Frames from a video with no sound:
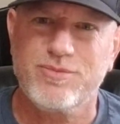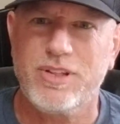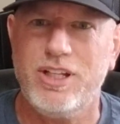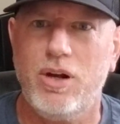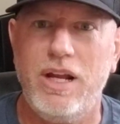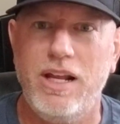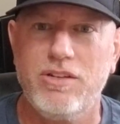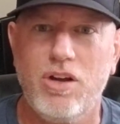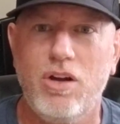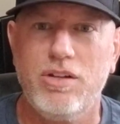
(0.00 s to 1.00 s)
you know,
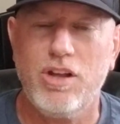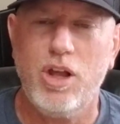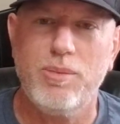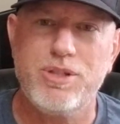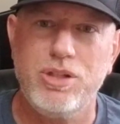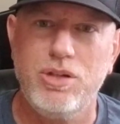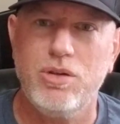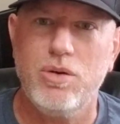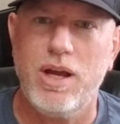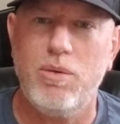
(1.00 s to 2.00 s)
it's all up to
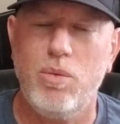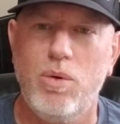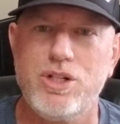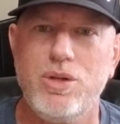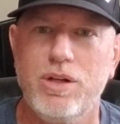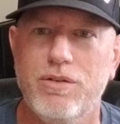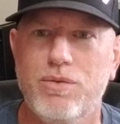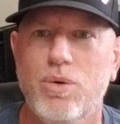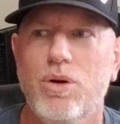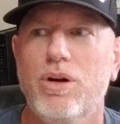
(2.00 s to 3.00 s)
you and what you can
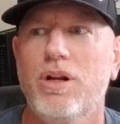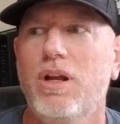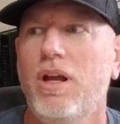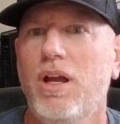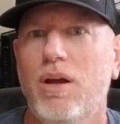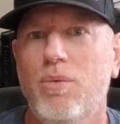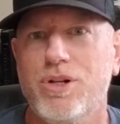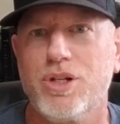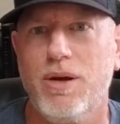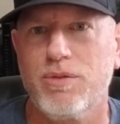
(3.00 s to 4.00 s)
afford and
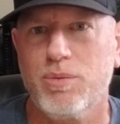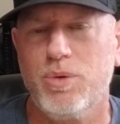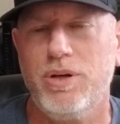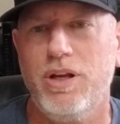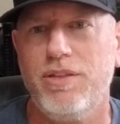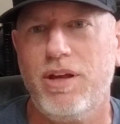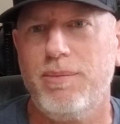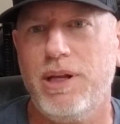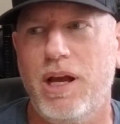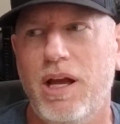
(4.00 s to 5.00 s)
what you're comfortable with. I
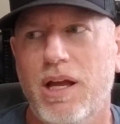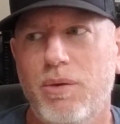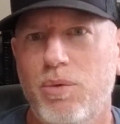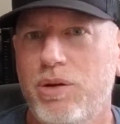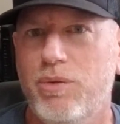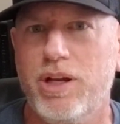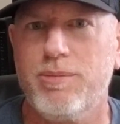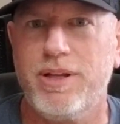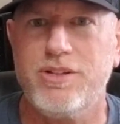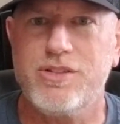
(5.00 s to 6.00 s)
mean, I wouldn't
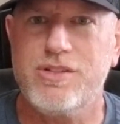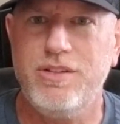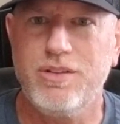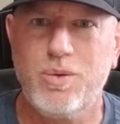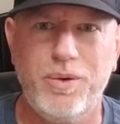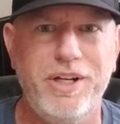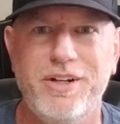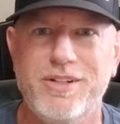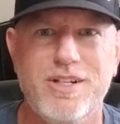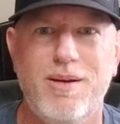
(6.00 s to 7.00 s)
recommend just quitting
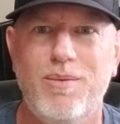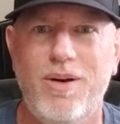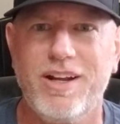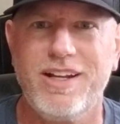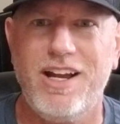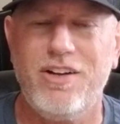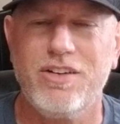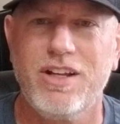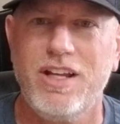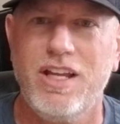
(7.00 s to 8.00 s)
your job and walking
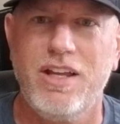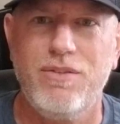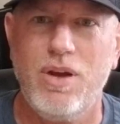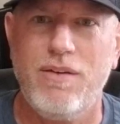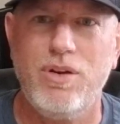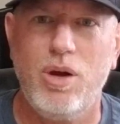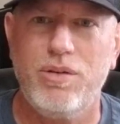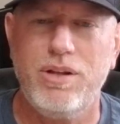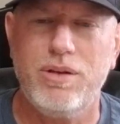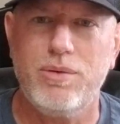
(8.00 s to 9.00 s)
out if you have
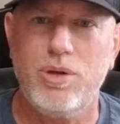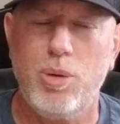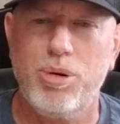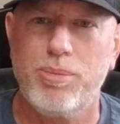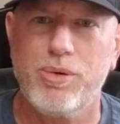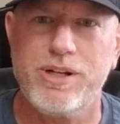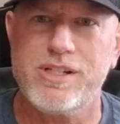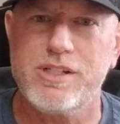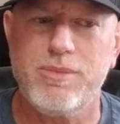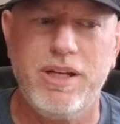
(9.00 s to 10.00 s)
no
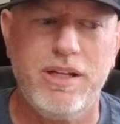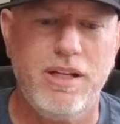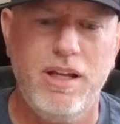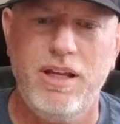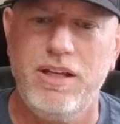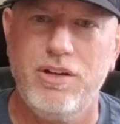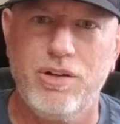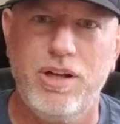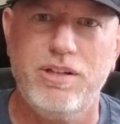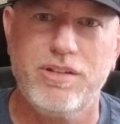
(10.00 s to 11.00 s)
preparations made.
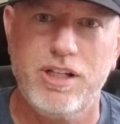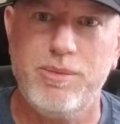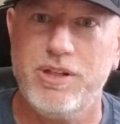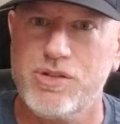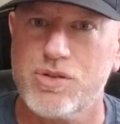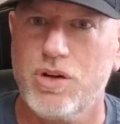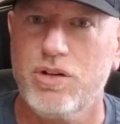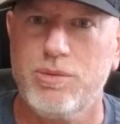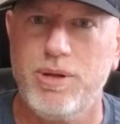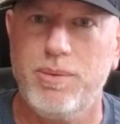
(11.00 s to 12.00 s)
It's going to be a
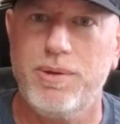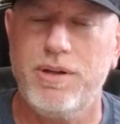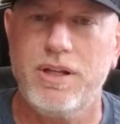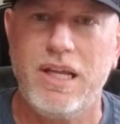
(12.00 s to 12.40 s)
struggle to be able to